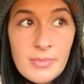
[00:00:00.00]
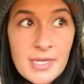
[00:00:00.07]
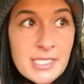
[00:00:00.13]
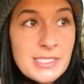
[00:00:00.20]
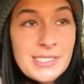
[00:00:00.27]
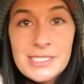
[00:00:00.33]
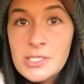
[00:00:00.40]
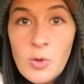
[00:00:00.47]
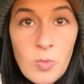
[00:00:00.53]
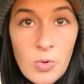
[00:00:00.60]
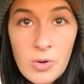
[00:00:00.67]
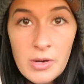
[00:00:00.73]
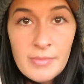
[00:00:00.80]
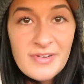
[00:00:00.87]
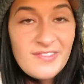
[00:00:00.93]
because it's still
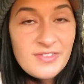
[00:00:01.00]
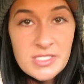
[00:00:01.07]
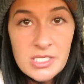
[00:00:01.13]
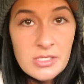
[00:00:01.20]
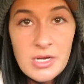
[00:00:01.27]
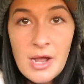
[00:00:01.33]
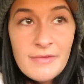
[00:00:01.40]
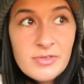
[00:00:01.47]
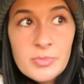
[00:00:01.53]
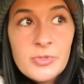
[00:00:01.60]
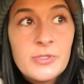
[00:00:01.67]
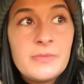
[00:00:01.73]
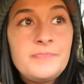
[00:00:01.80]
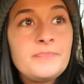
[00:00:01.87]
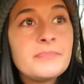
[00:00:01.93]
warm and it's still
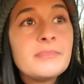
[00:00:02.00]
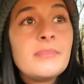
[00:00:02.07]
comfortable.